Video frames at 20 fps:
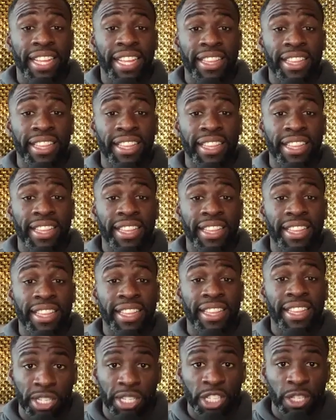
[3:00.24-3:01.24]
there's a
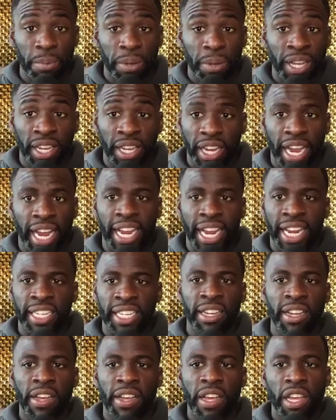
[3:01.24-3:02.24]
time to speak. And,
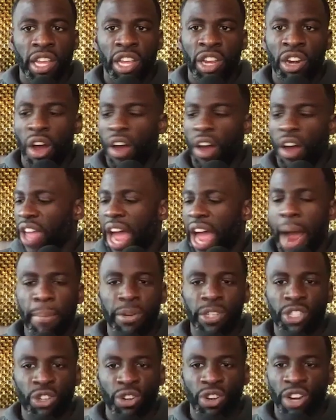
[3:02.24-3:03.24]
you know, if the
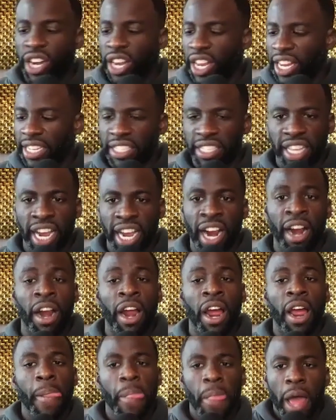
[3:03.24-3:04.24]
opportunity is there,
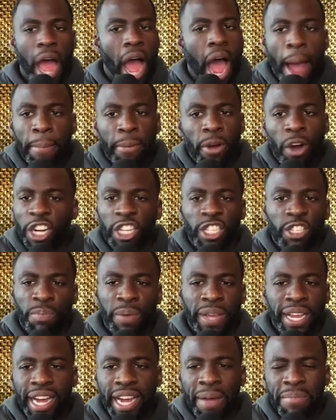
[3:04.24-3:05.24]
I'm going to
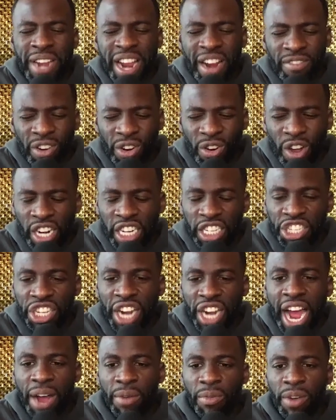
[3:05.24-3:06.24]
speak. I'm never going to
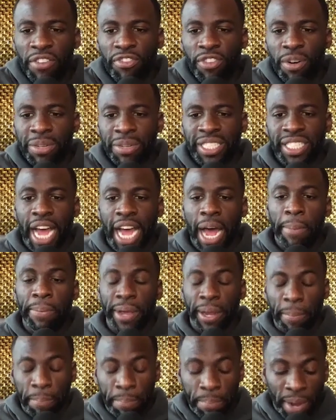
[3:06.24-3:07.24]
shy away from a
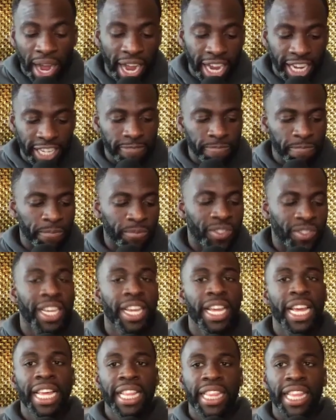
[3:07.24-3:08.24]
topic. But
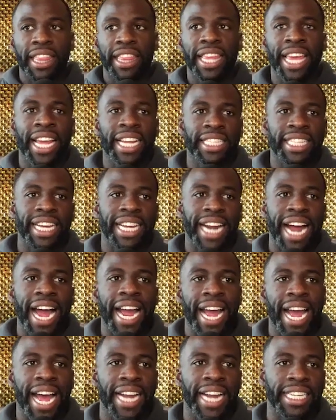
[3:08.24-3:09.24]
the thing that I
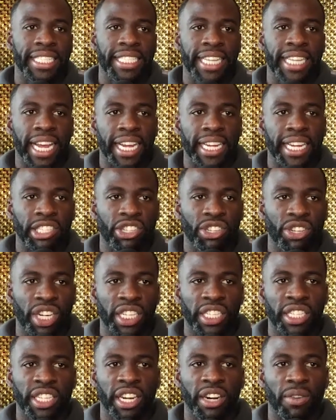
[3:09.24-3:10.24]
had to take into
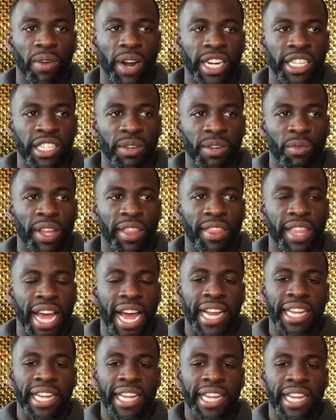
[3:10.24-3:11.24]
consideration with
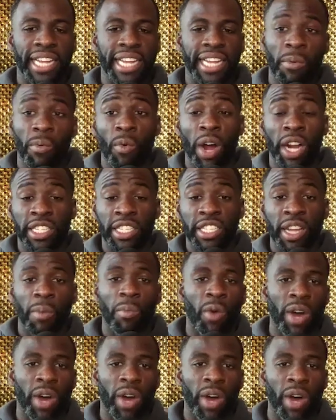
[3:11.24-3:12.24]
that is, number one,
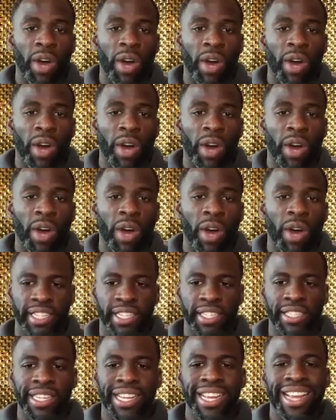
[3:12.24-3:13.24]
someone else was
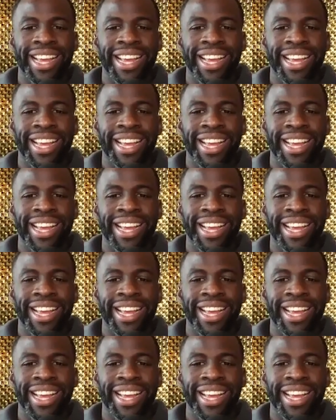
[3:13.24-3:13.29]
affected.